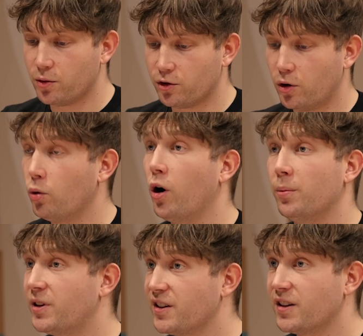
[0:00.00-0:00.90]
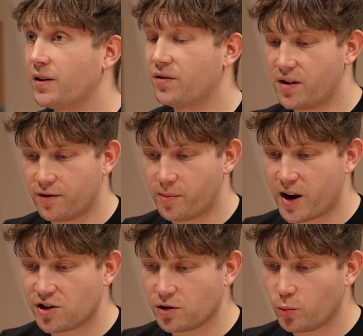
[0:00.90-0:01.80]
user or update any of the
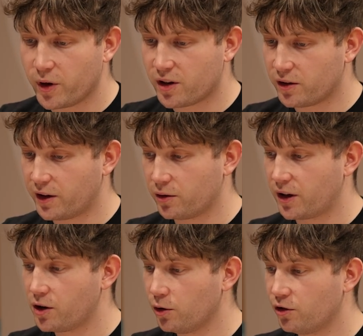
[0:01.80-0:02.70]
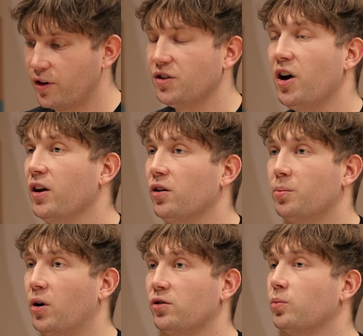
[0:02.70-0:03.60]
information, we can click on that user and a dialog
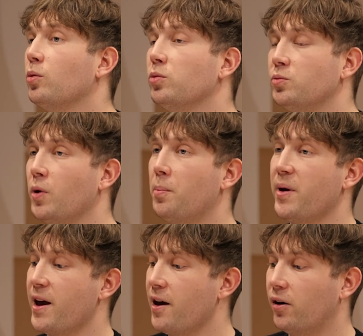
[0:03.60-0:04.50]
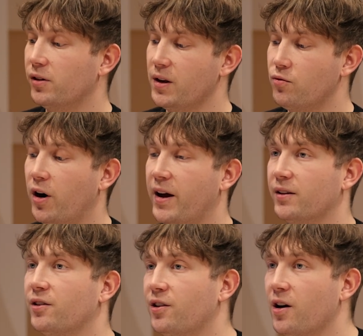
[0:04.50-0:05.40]
box will appear on the
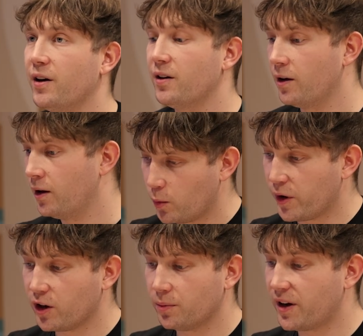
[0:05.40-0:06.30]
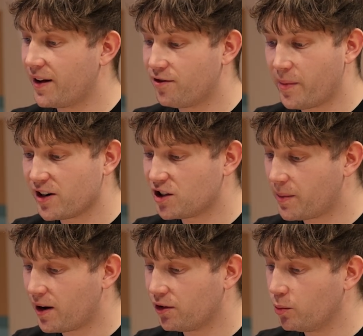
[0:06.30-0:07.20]
right-hand side. We can update information
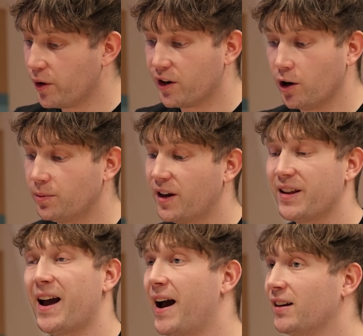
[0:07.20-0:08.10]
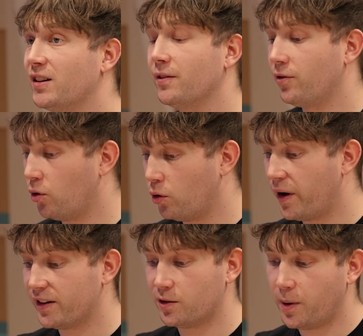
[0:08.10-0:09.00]
about them, we can update the active
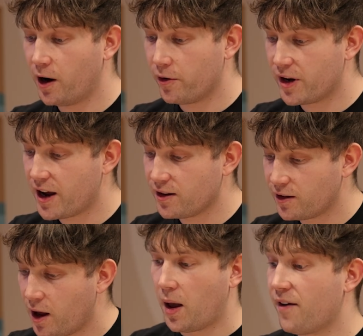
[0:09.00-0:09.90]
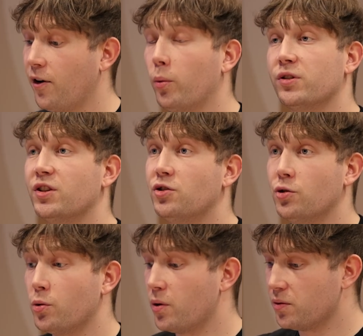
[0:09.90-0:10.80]
or expiry date. If I wanted
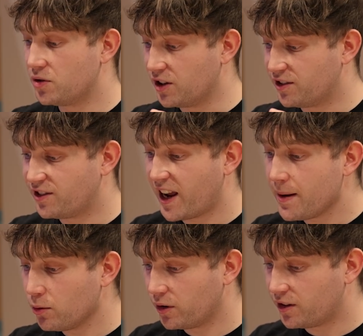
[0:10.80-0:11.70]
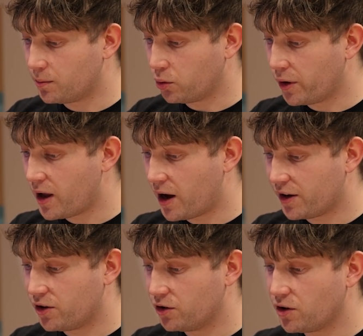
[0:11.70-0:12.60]
to disable this employee, I
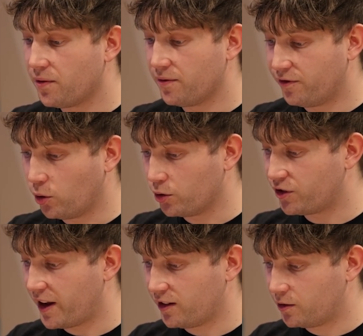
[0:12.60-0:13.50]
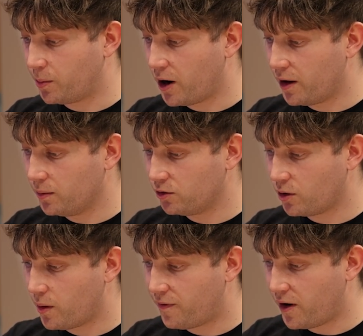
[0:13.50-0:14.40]
could force expire them.
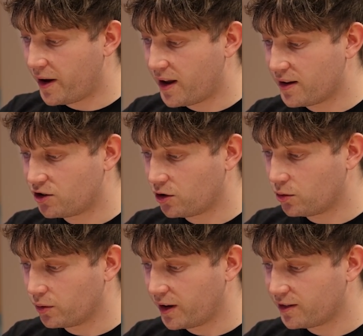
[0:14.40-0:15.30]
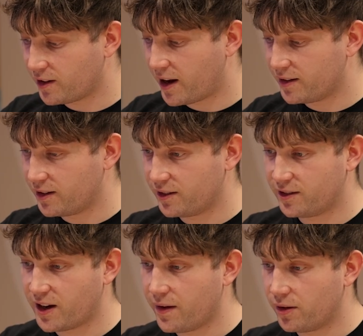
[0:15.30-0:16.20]
So if I toggle this and
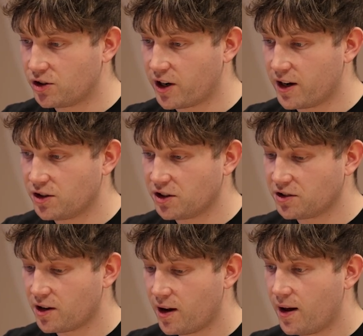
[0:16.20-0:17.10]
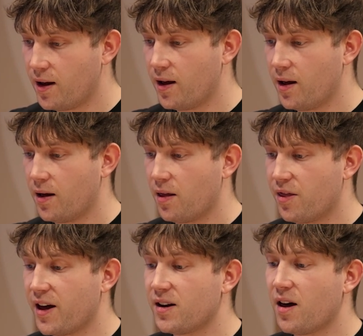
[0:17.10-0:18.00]
save the changes,
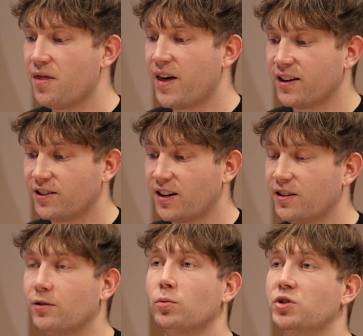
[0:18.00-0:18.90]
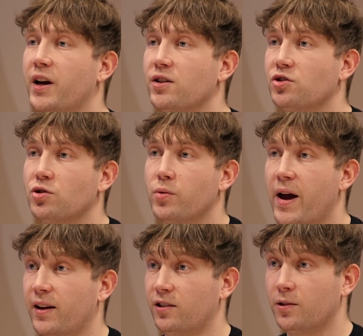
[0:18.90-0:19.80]
then their status will change to
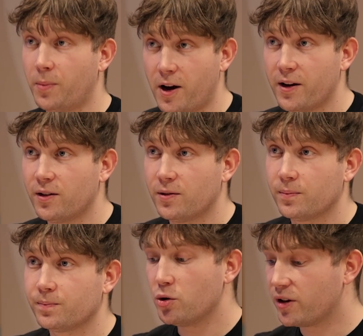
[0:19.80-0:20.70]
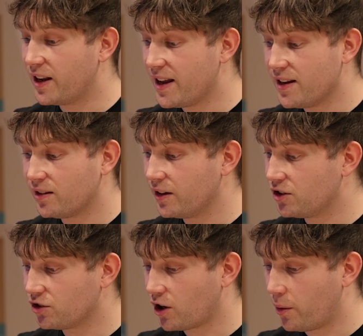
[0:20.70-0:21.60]
expired. You can easily
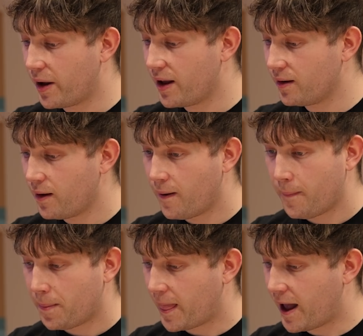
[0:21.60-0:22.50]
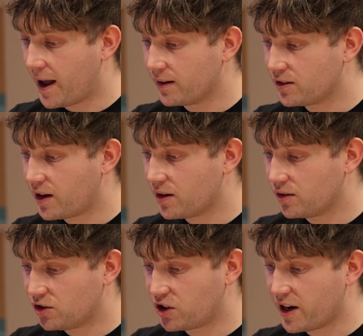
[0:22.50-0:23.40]
just go in and
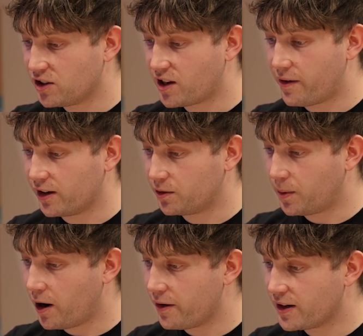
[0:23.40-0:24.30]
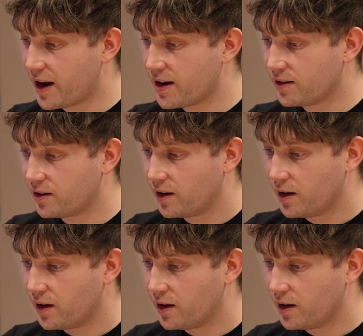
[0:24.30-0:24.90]
change their expiry date